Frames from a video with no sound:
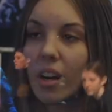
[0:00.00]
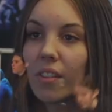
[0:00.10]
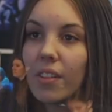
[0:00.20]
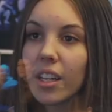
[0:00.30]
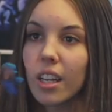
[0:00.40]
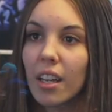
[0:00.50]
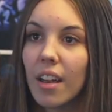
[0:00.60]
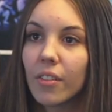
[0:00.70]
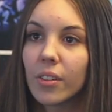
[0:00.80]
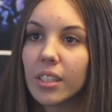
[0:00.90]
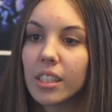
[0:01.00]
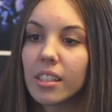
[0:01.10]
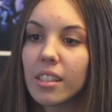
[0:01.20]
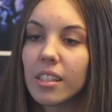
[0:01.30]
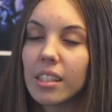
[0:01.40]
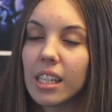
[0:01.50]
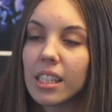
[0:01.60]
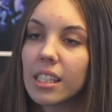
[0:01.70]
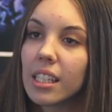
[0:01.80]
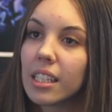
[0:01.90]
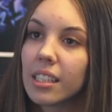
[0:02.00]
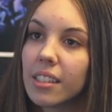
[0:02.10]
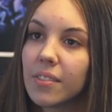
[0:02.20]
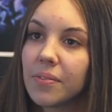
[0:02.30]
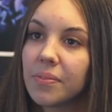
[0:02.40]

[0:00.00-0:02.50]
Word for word: off like everyone's dances.